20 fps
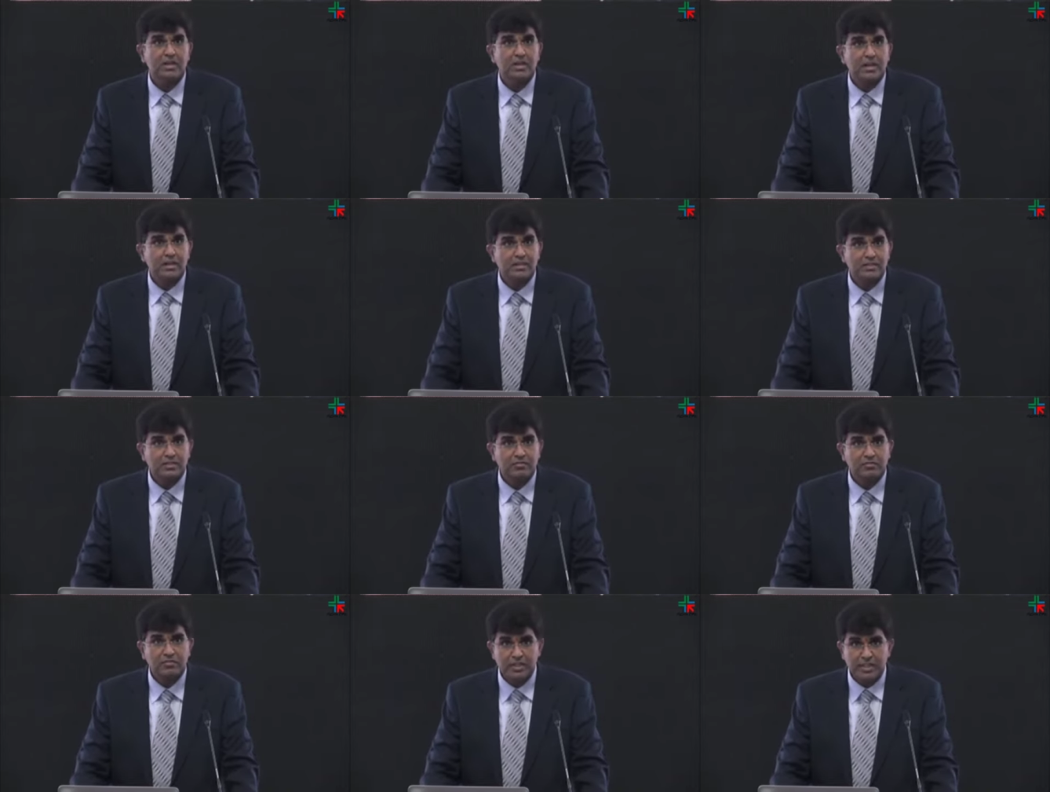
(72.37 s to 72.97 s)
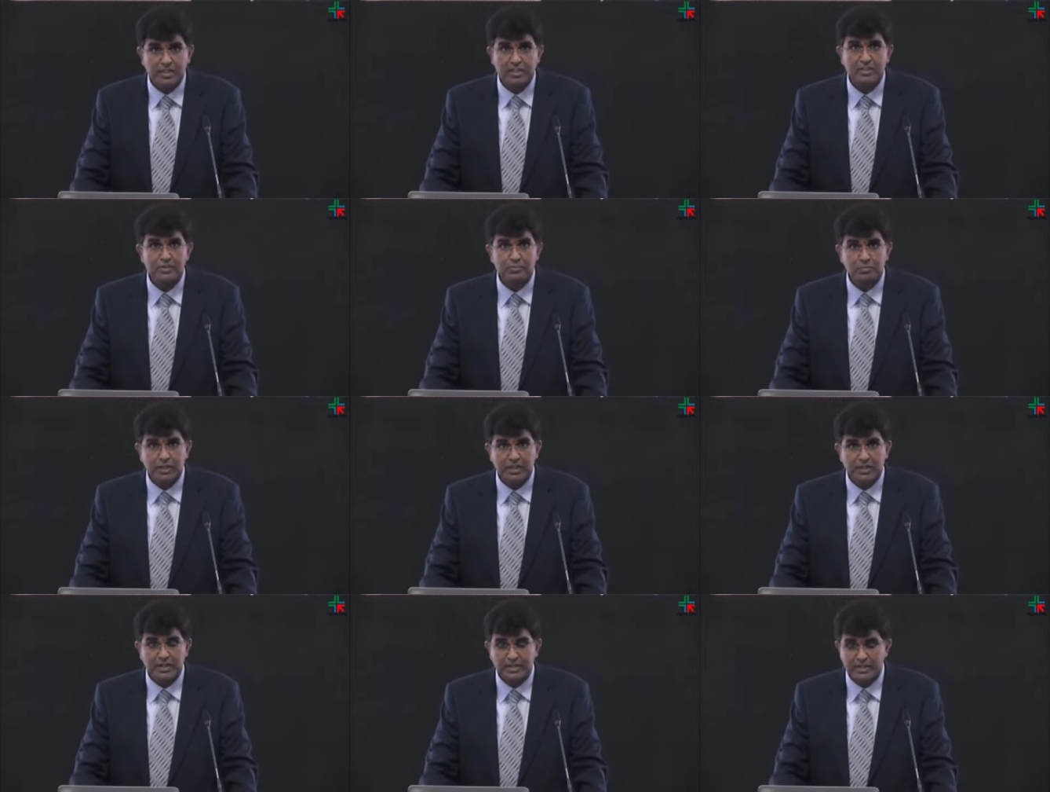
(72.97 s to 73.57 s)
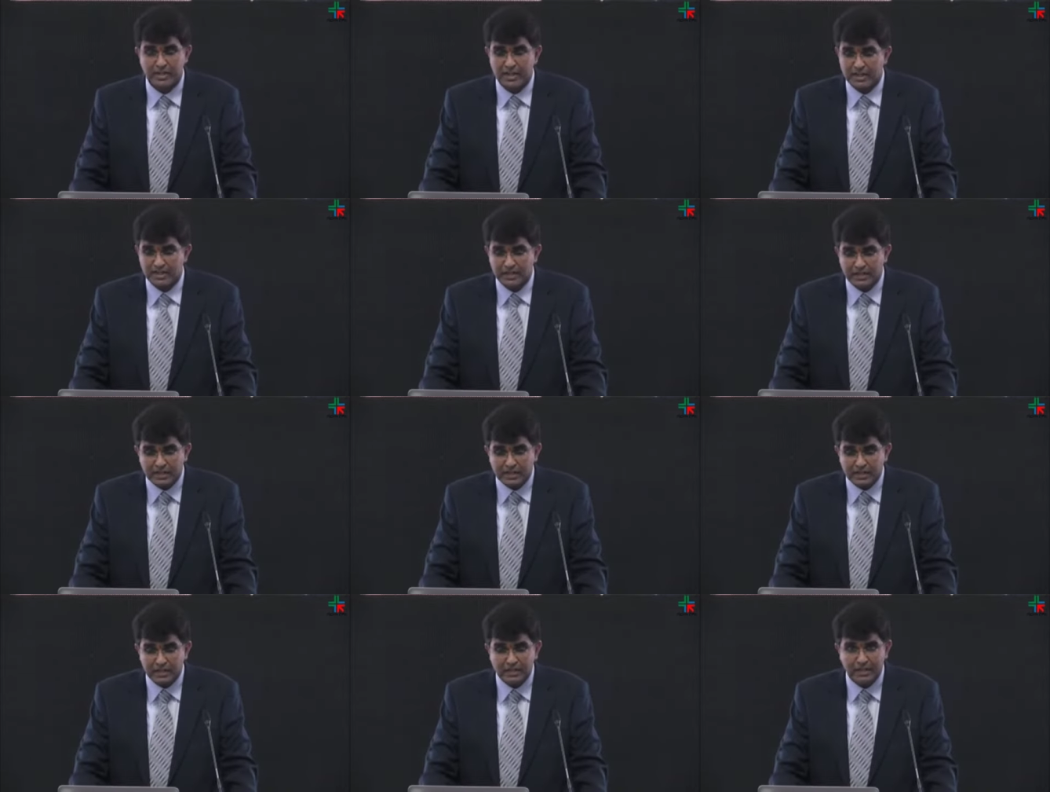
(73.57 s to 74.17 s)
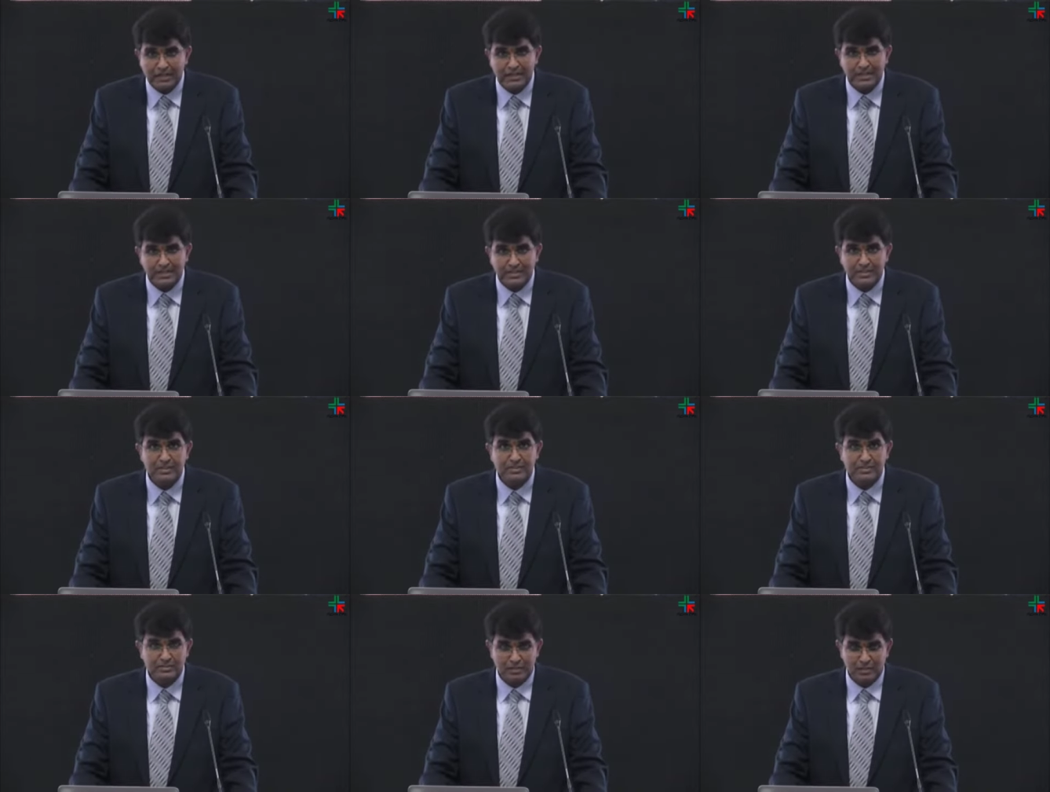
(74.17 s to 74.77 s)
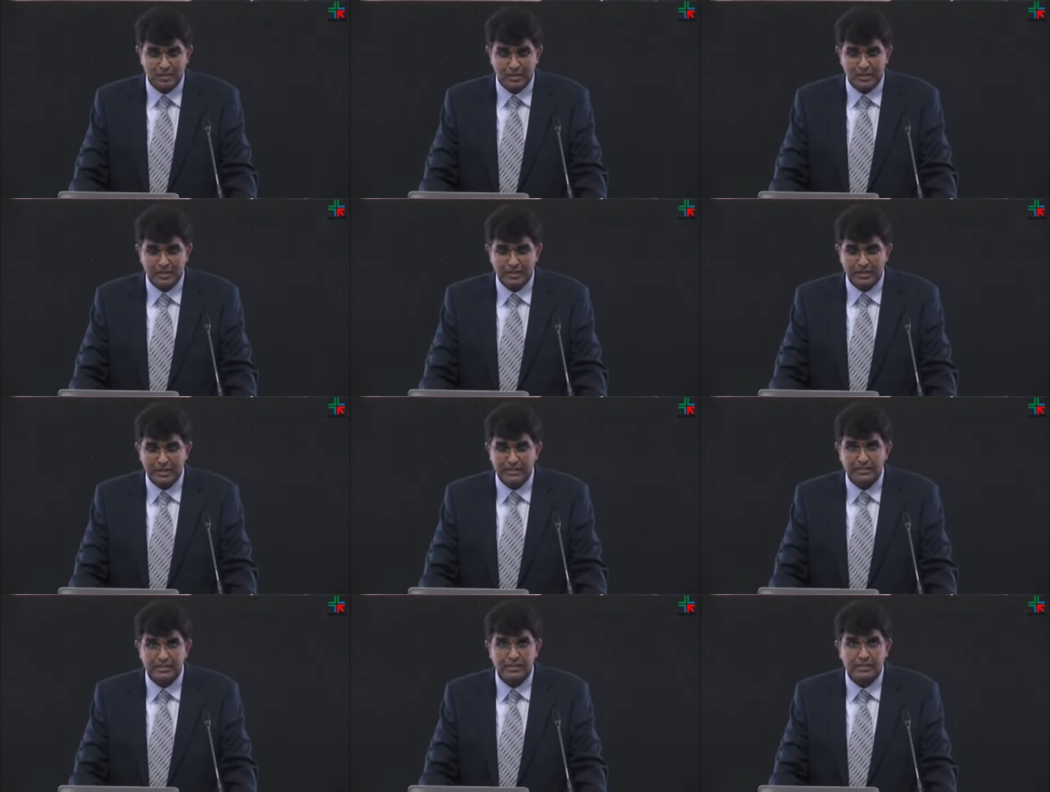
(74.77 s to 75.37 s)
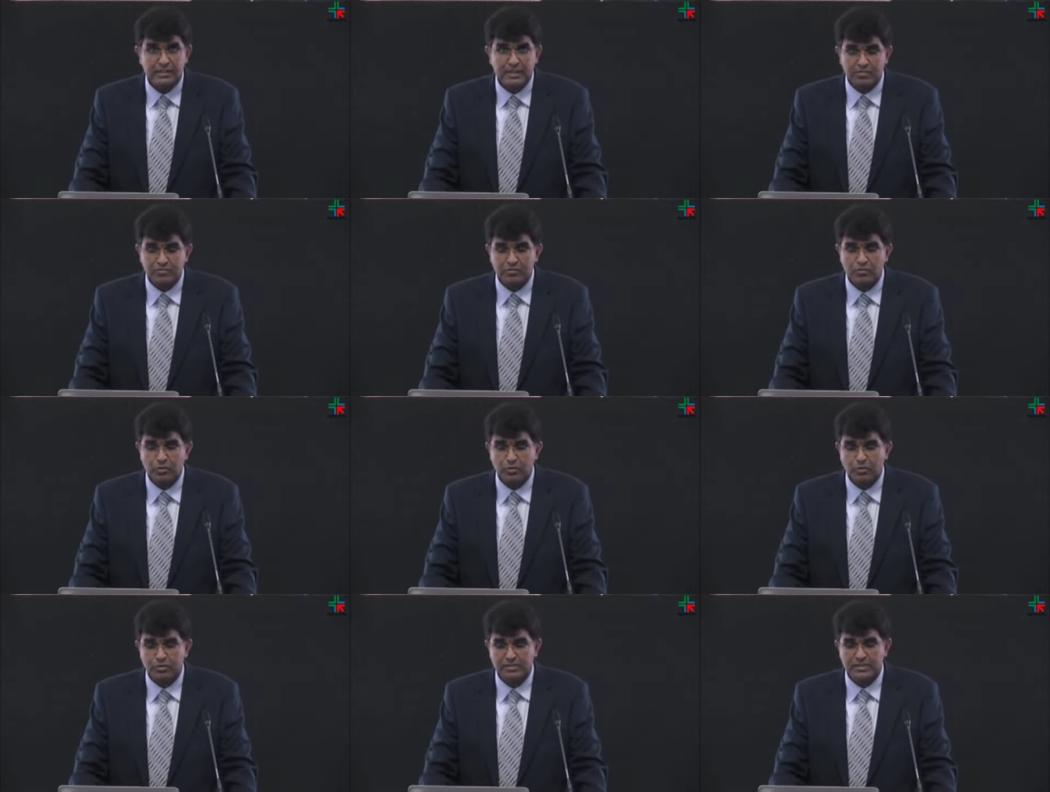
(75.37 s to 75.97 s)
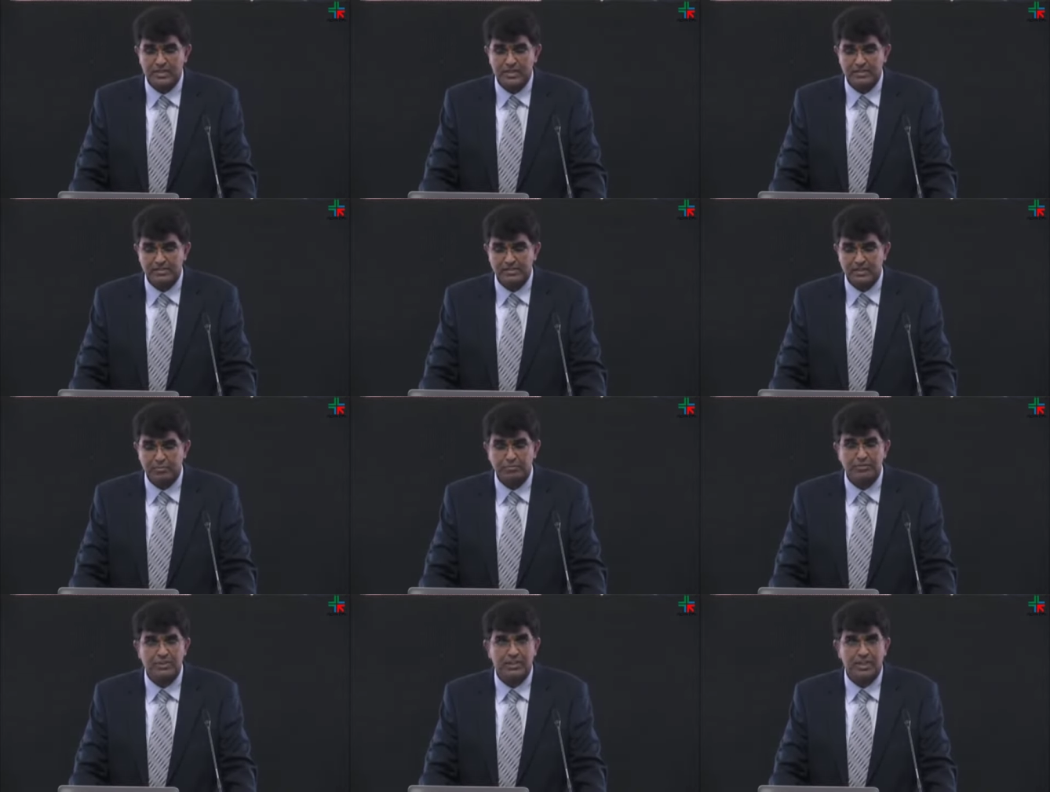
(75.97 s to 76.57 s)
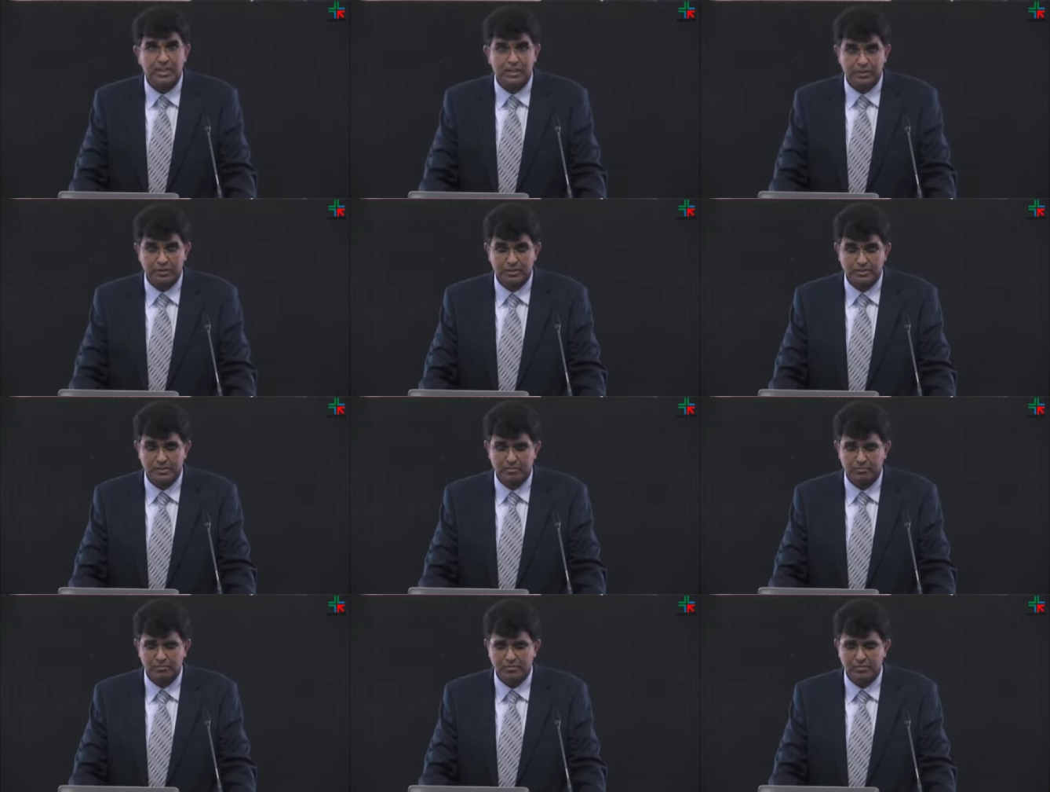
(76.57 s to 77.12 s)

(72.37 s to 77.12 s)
It's a venous bleed and it doesn't take that rough course as ruptured aneurysm.